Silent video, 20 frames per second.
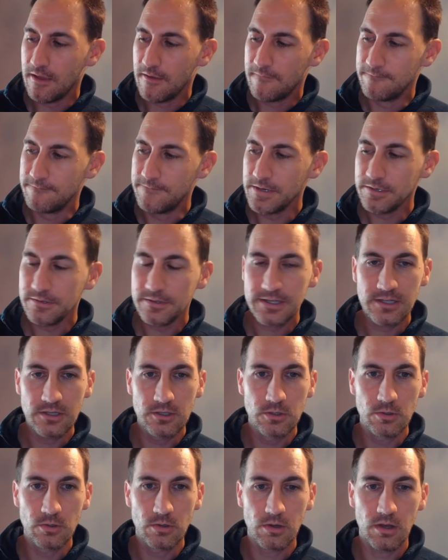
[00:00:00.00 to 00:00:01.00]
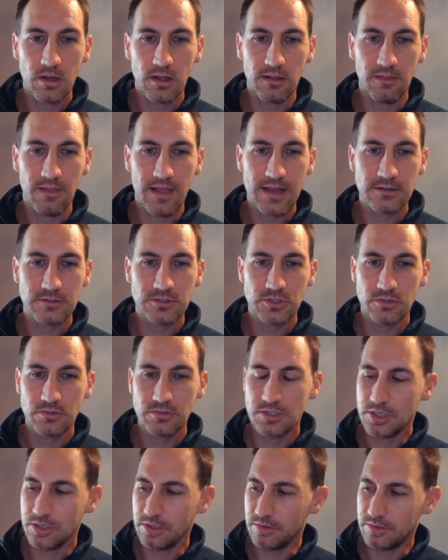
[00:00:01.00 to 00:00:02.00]
very cool, allowed you
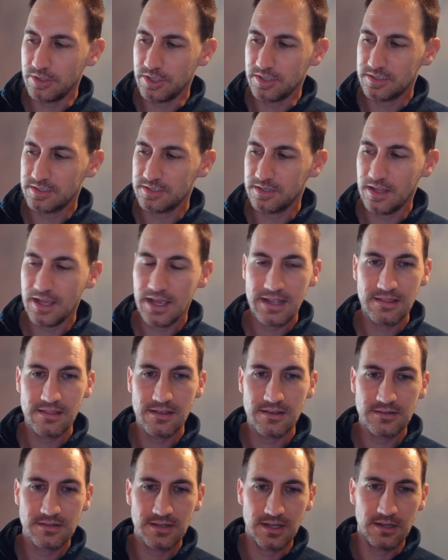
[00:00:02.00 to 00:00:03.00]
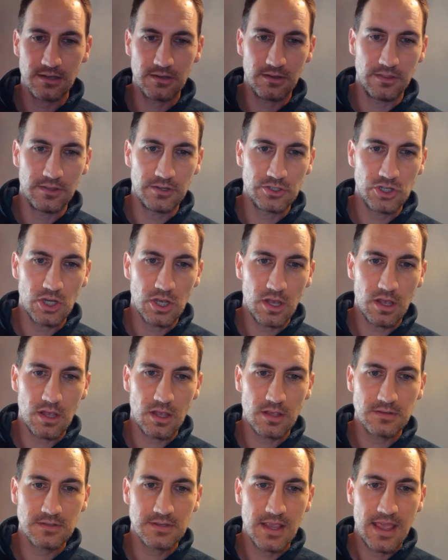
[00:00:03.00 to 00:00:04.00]
to just slide this into the
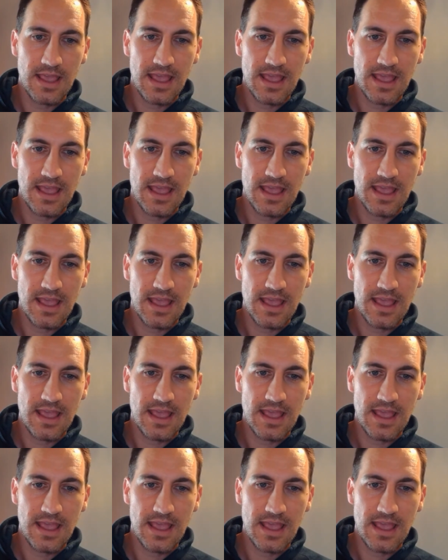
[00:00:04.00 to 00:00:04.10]
jaws